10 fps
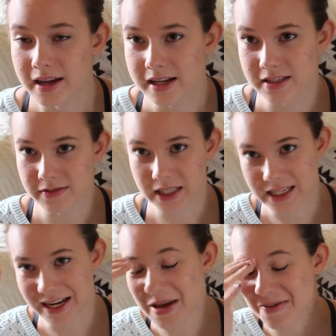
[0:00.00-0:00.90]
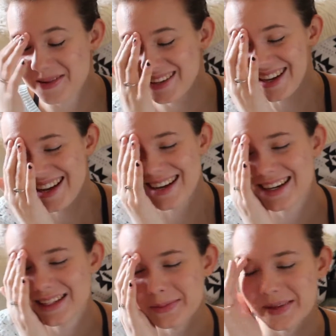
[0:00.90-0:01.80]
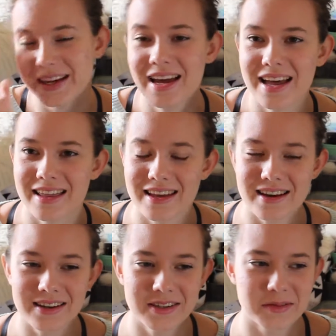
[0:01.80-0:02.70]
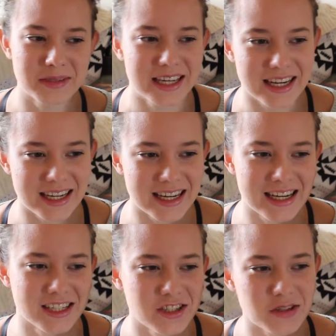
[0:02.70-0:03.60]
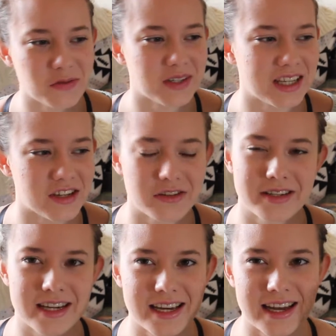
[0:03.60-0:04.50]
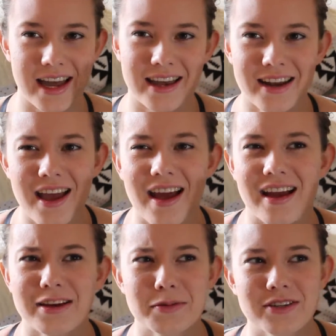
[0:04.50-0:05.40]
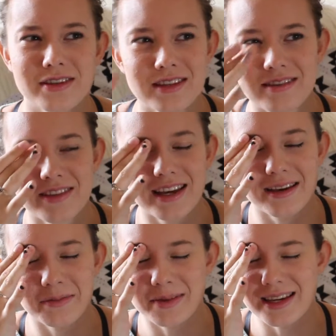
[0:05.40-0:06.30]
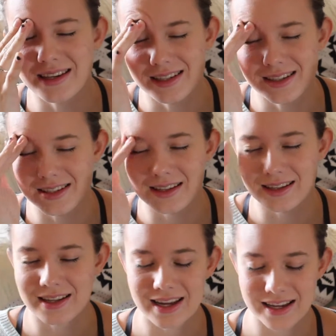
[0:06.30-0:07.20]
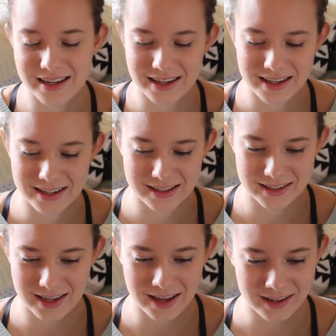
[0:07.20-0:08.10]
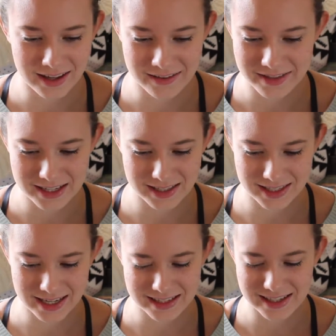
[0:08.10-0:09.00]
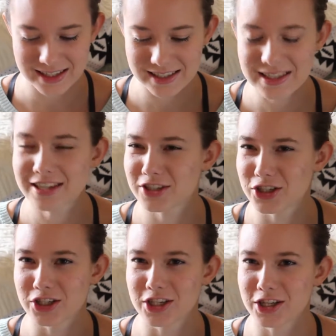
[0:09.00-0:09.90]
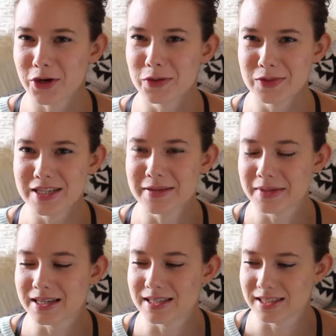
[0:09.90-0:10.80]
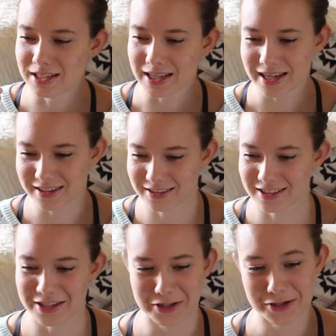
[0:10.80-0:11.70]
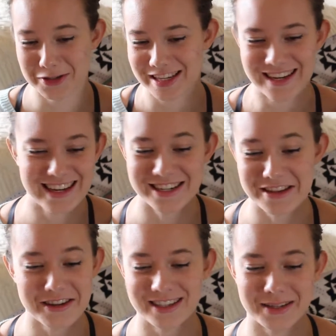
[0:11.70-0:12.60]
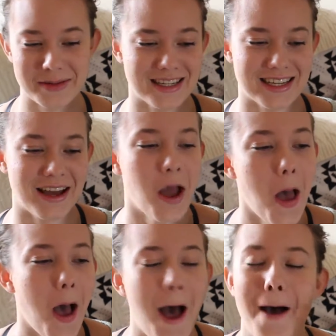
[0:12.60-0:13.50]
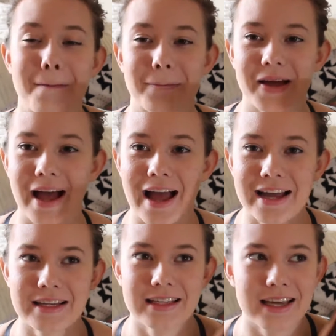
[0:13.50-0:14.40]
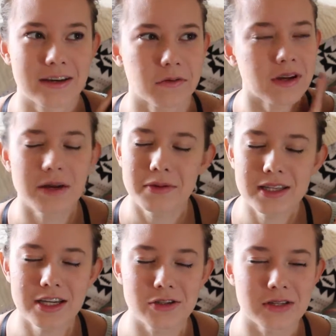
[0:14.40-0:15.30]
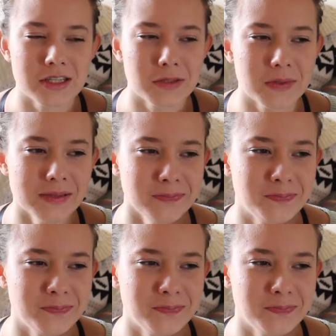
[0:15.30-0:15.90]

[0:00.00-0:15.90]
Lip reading: his villain name, I guess, but they call him Kira, and it's just really interesting. And I especially love like because Light and Elle have these scenes, and it's like Sherlock Holmesy because they're like deducing each other. It's amazing. But I really enjoyed this one.